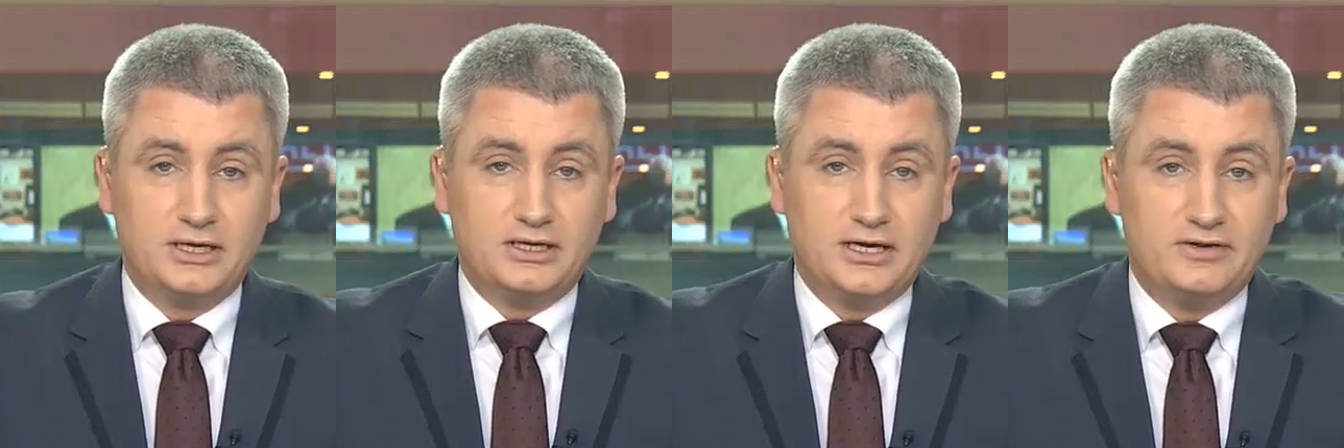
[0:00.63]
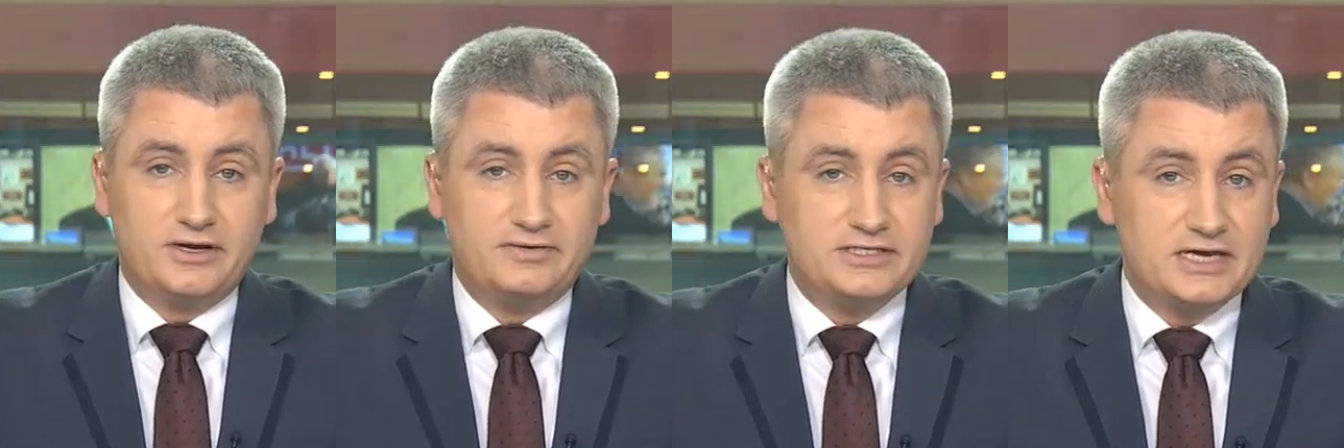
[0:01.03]
Now,
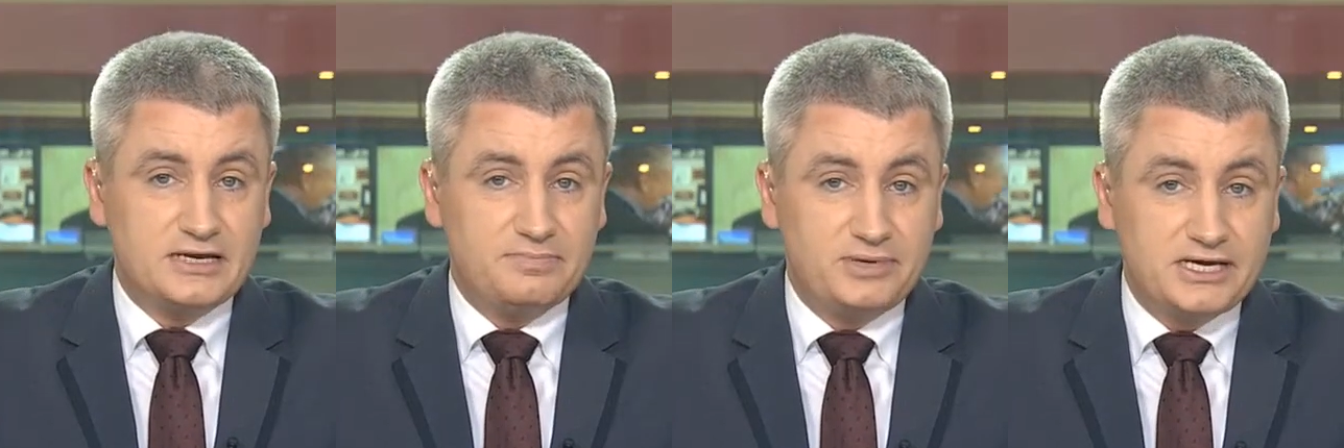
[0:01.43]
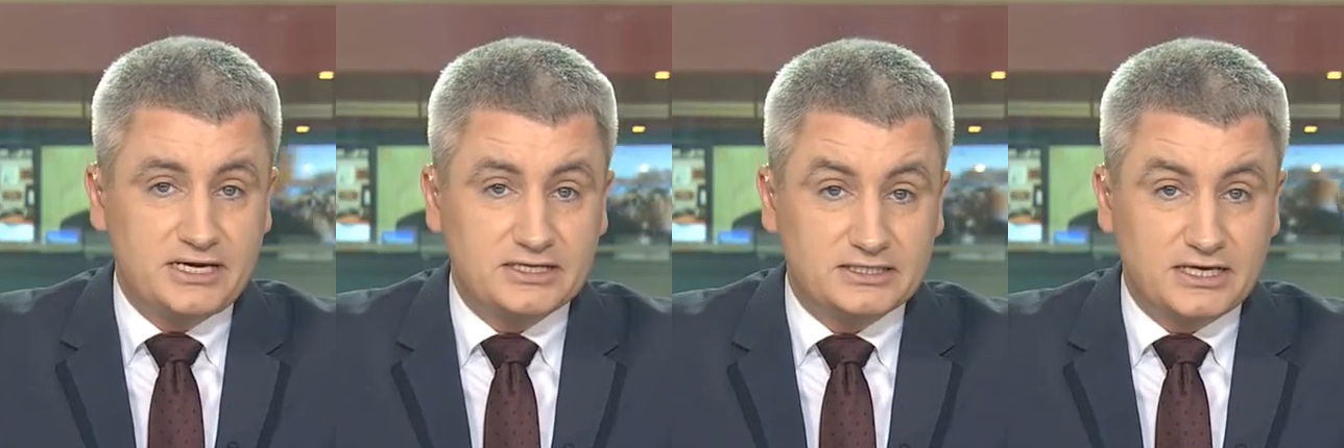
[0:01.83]
there is a
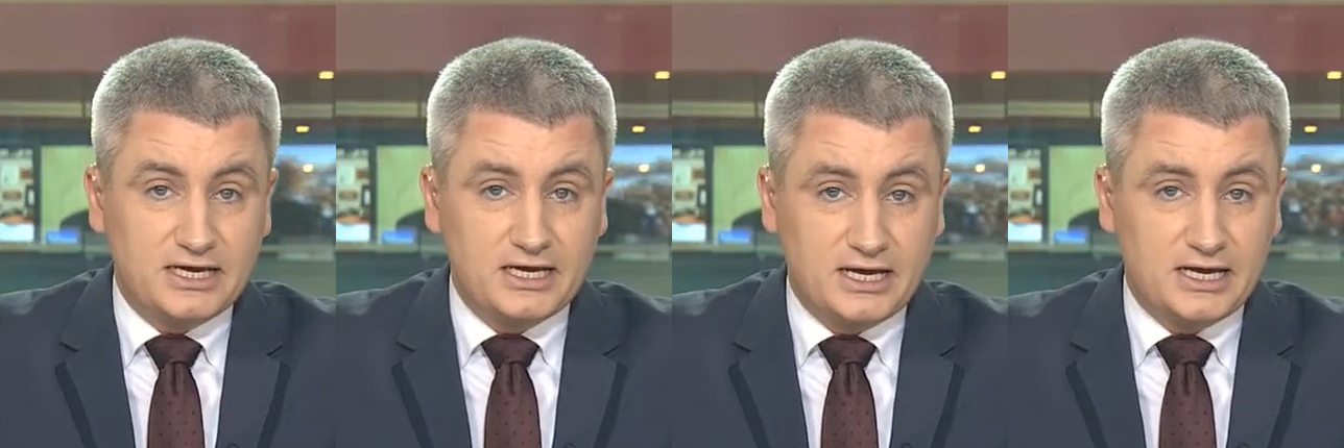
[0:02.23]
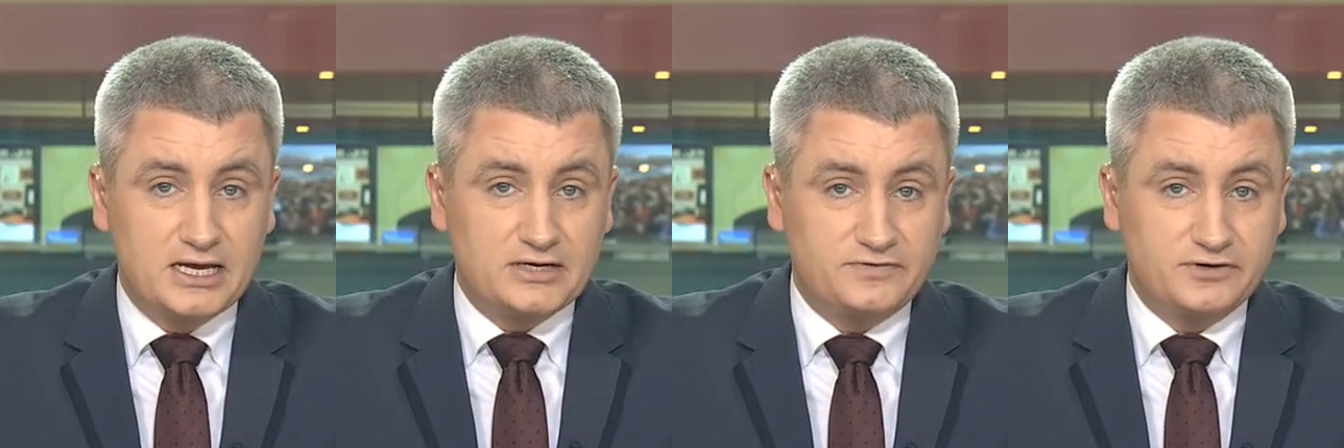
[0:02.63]
big day
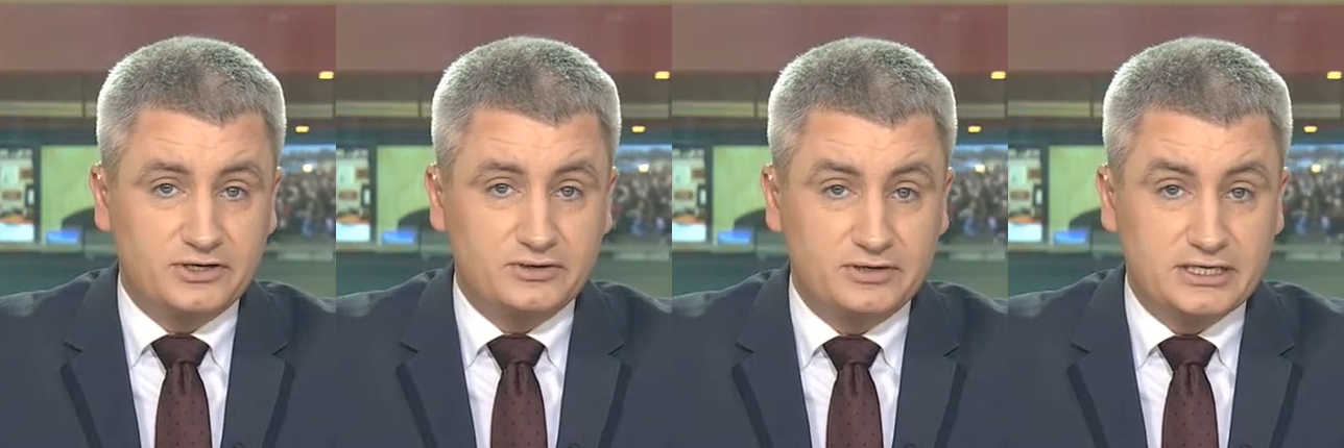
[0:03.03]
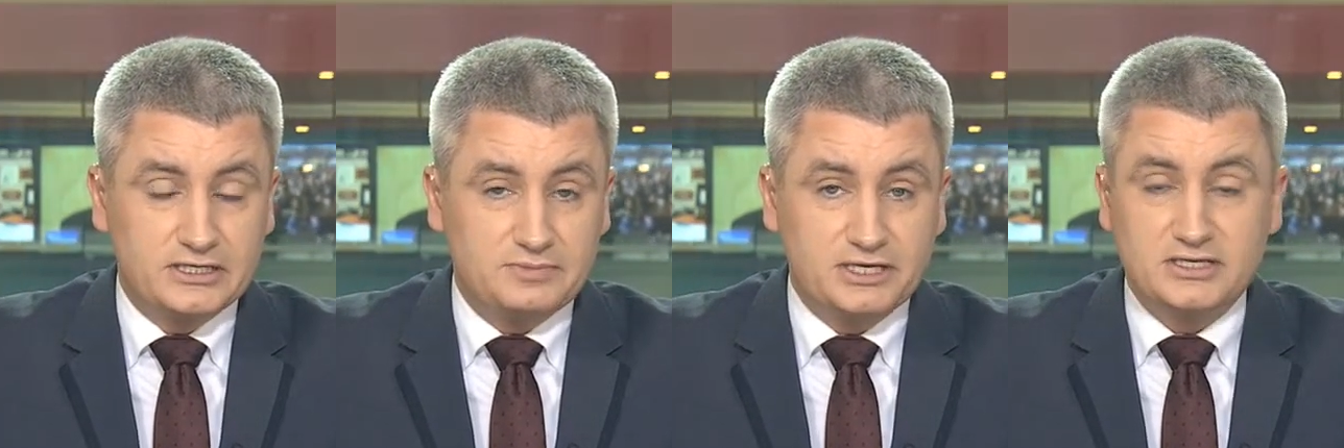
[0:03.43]
ahead for
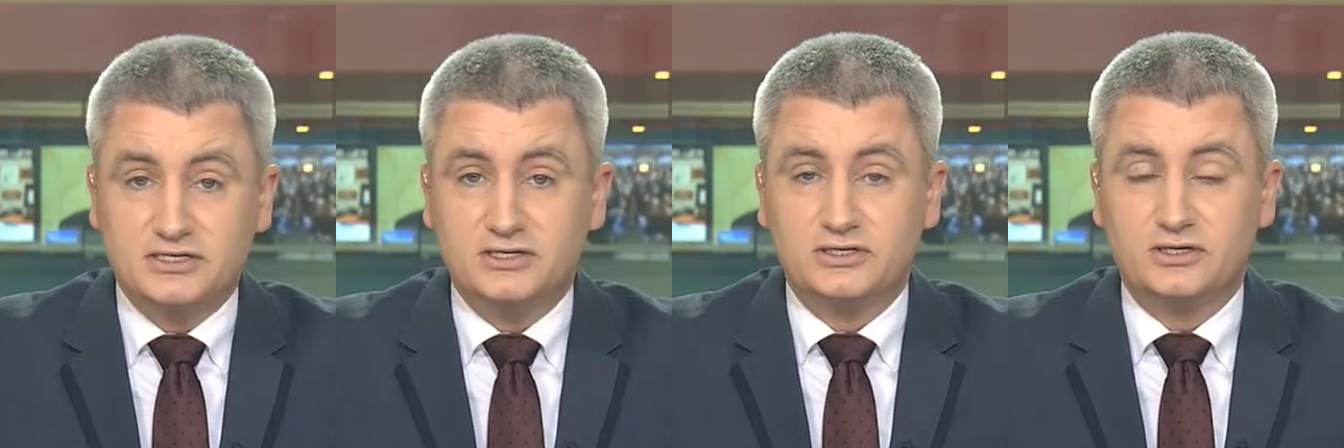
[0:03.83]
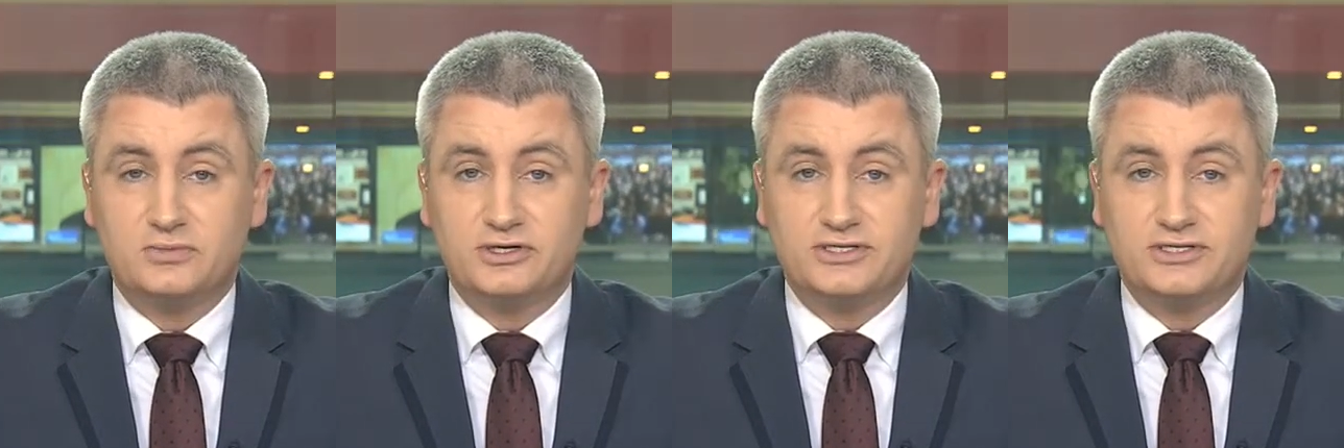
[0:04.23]
Korea's biggest conglomerate,